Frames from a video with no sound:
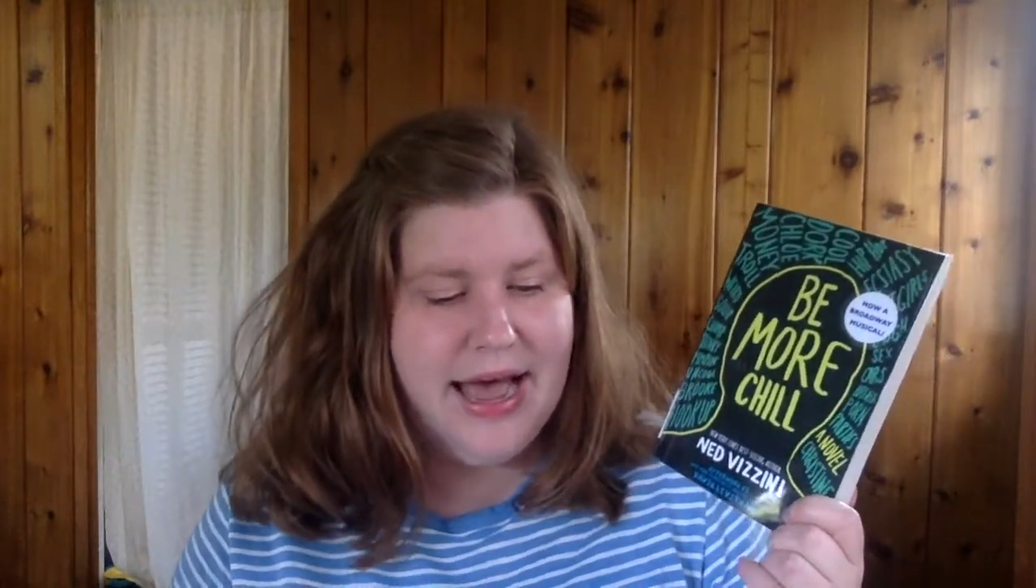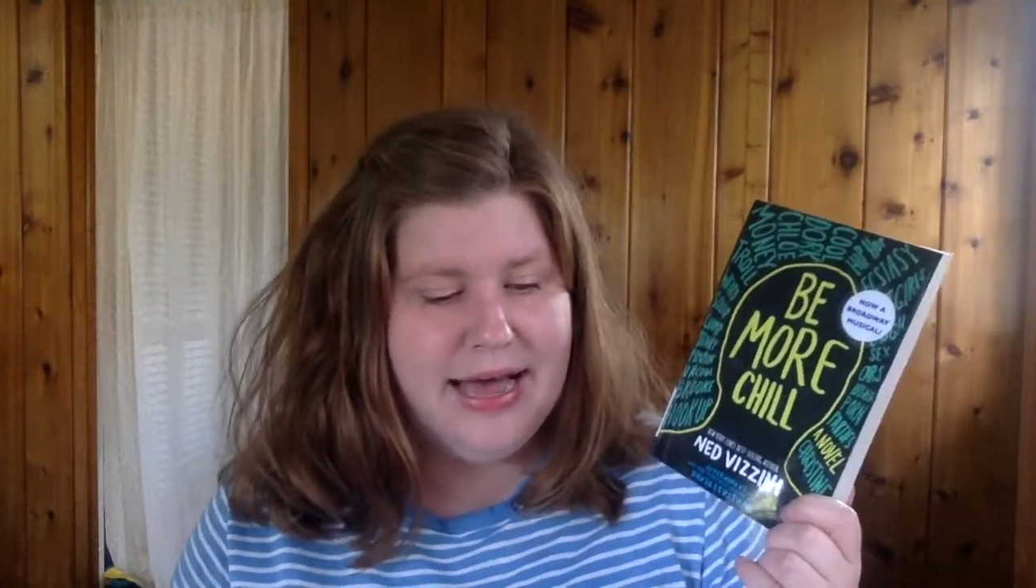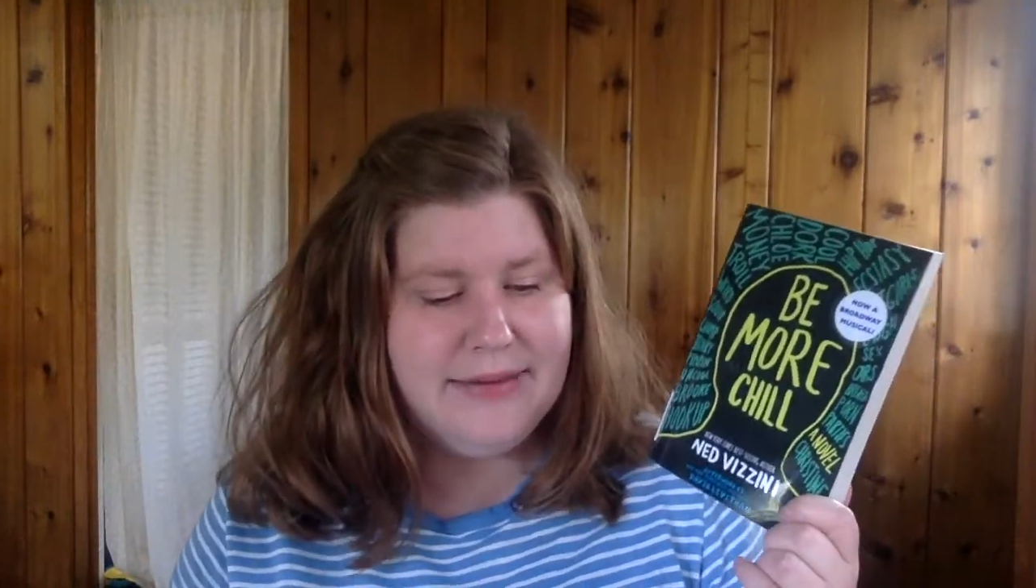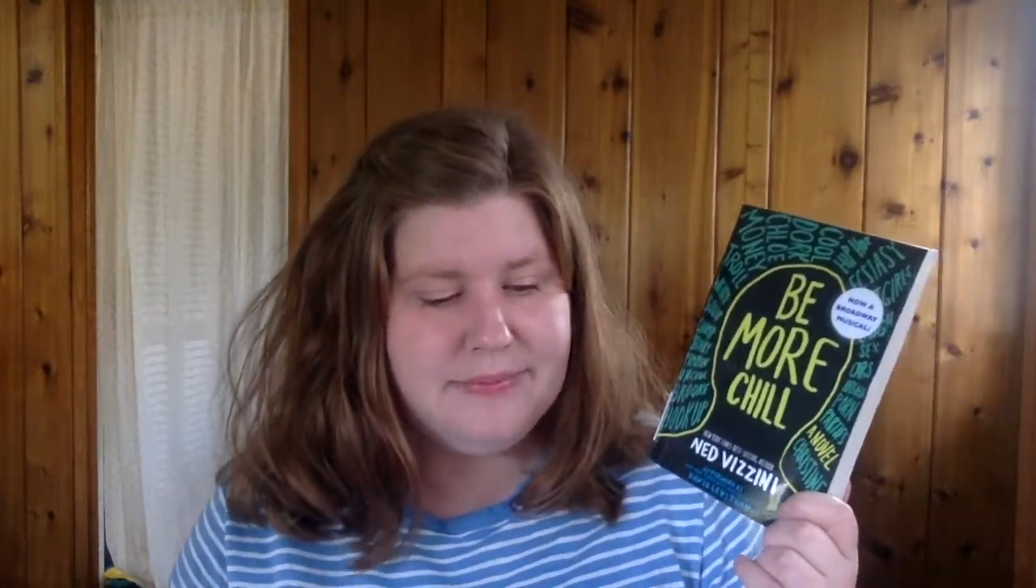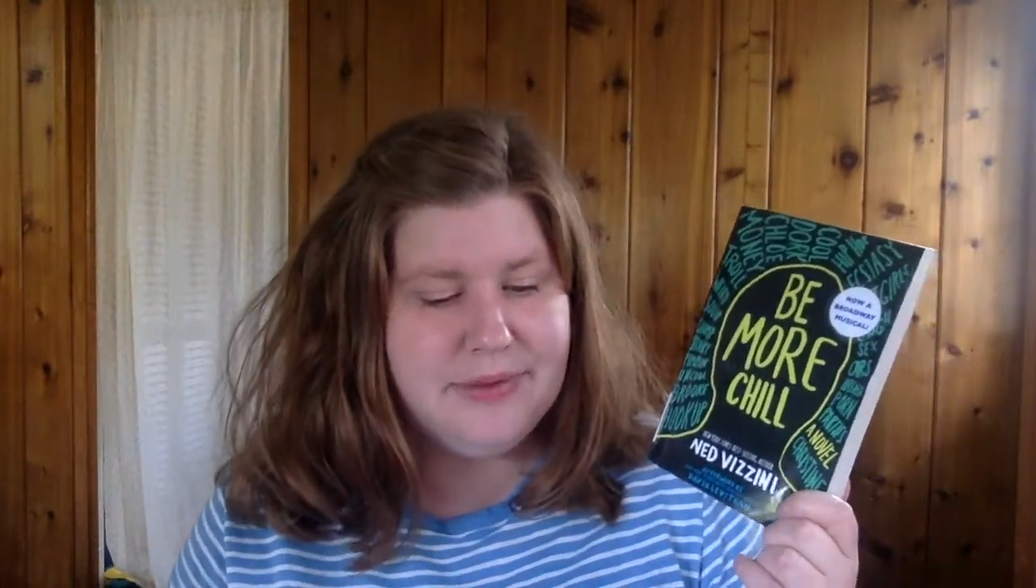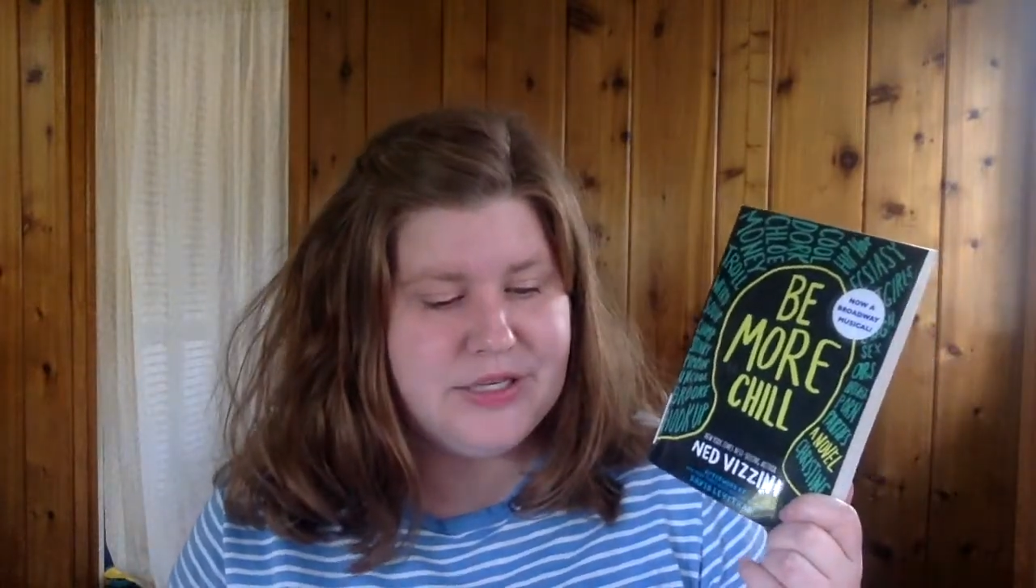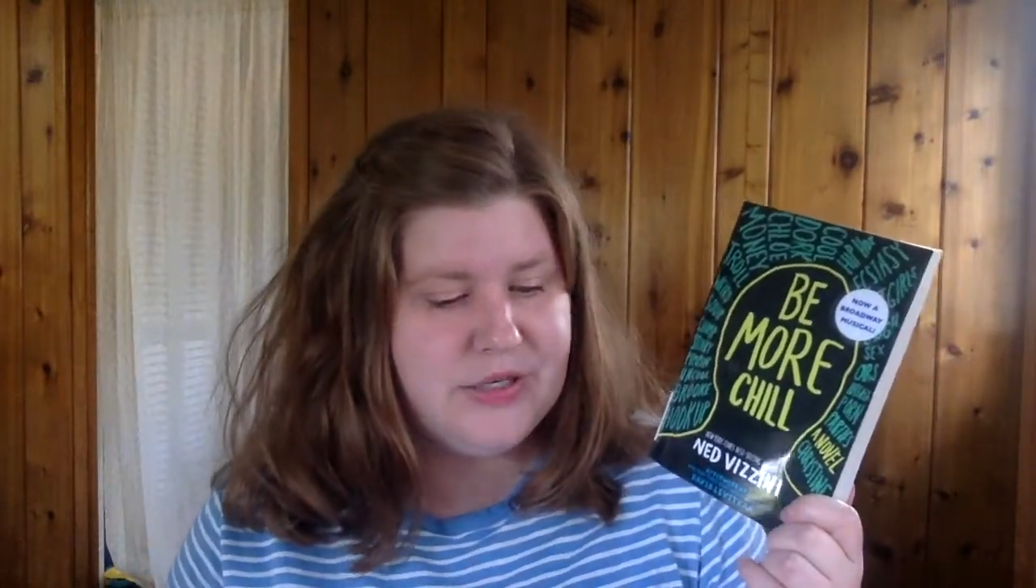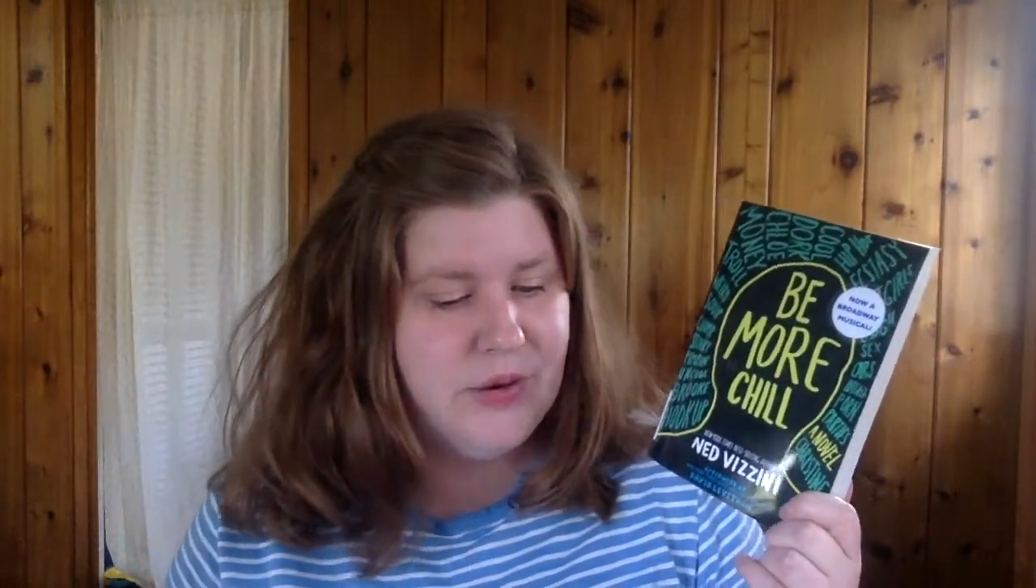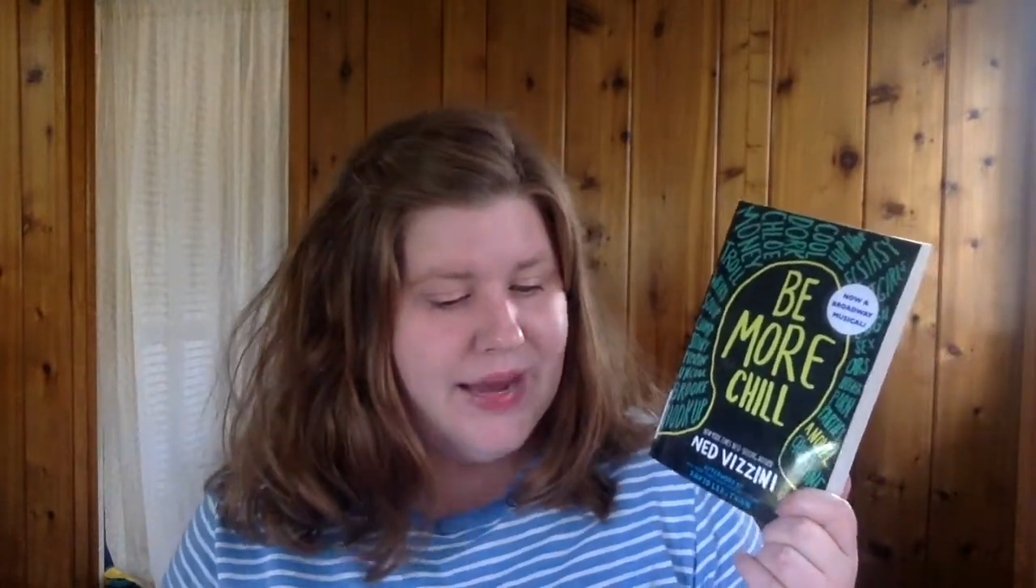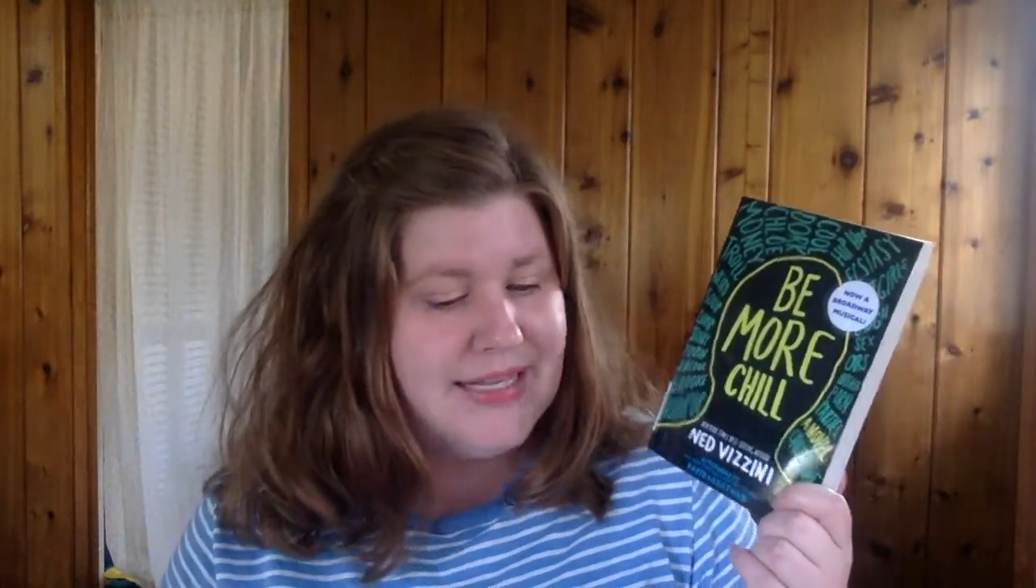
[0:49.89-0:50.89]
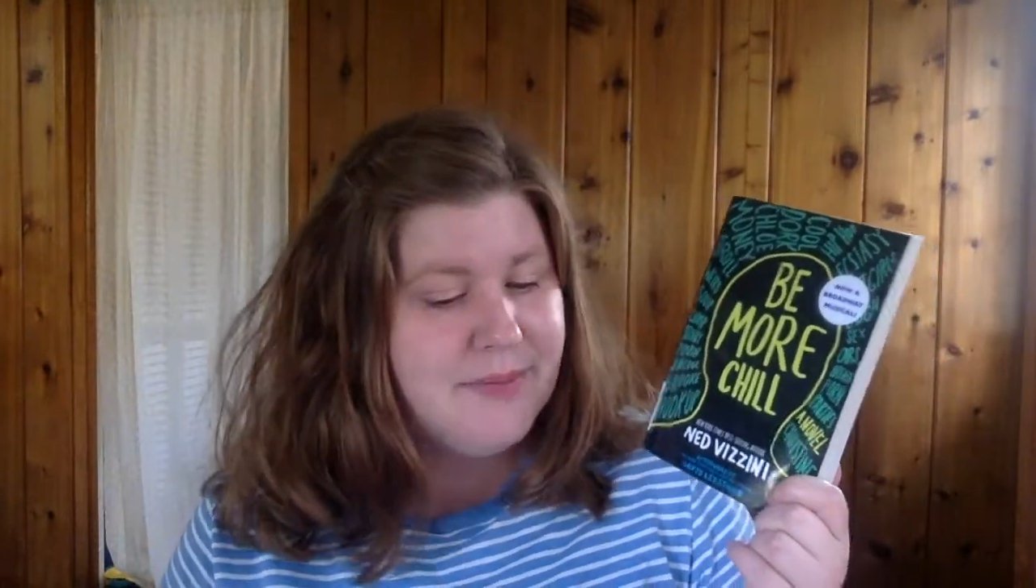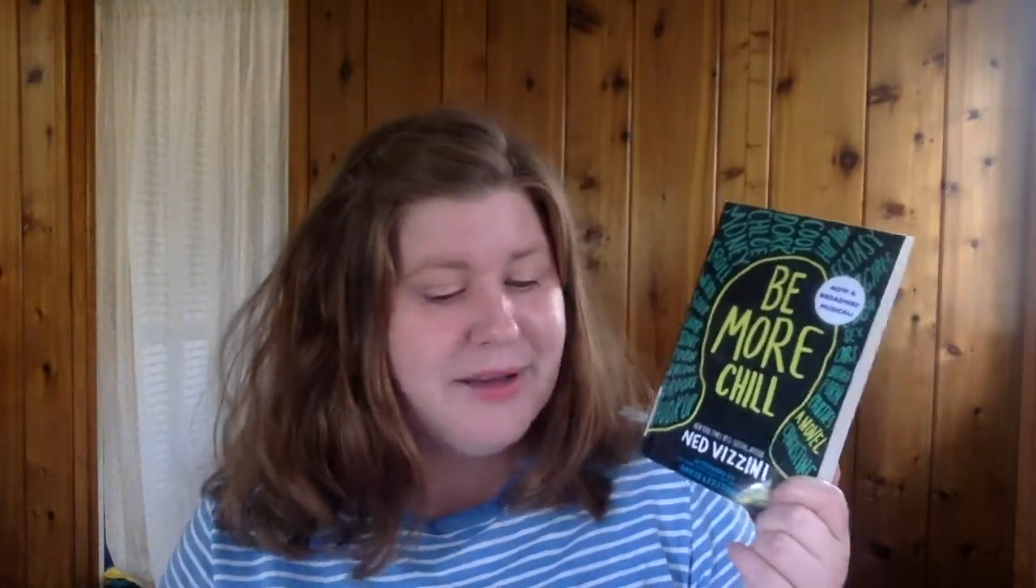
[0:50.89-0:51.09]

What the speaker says: So it's